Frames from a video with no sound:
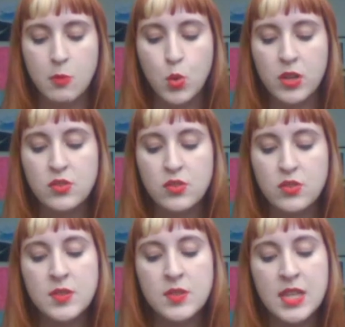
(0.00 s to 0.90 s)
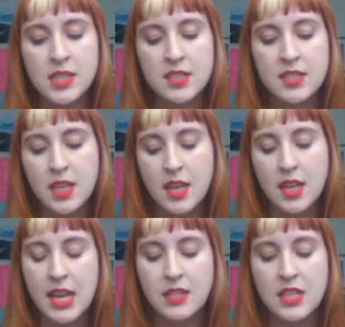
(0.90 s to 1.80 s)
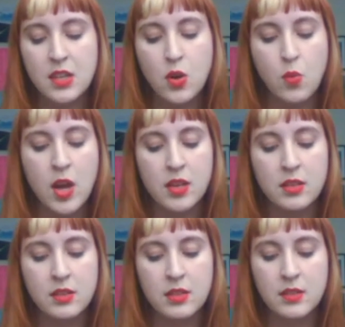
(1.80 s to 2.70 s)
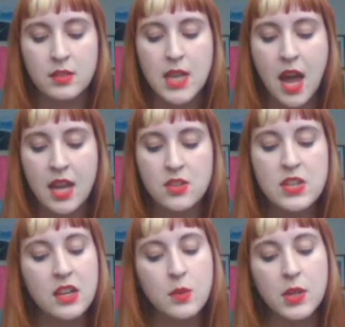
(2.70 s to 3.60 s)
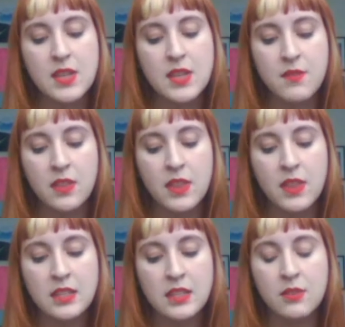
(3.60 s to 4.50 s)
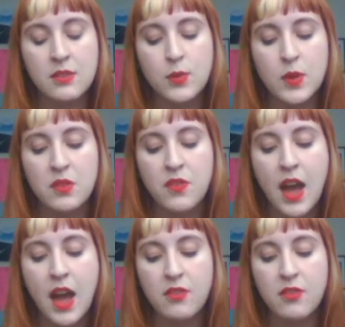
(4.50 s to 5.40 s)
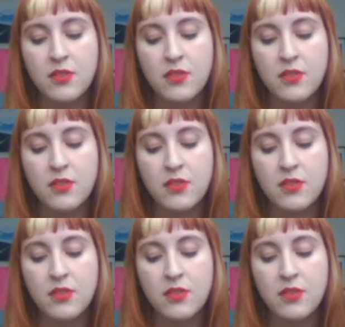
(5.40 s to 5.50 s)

Born June 6, 1801, died January 7, 1845.